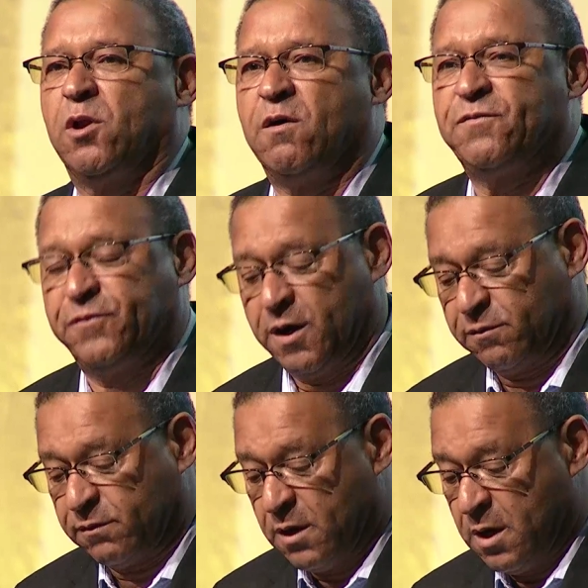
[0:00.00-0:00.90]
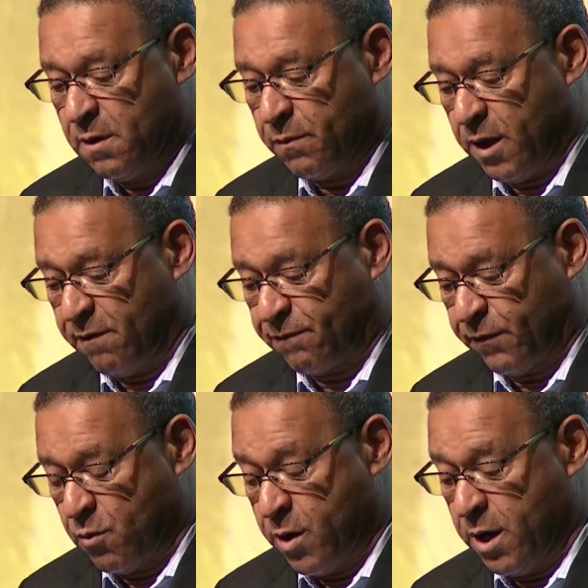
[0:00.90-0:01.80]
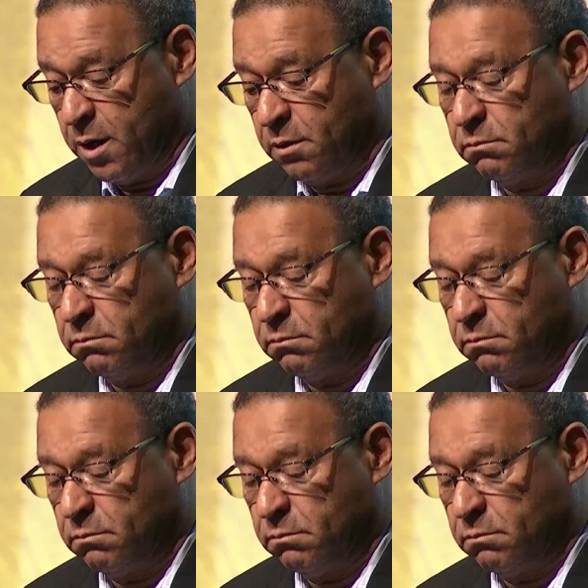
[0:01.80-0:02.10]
of faith everywhere.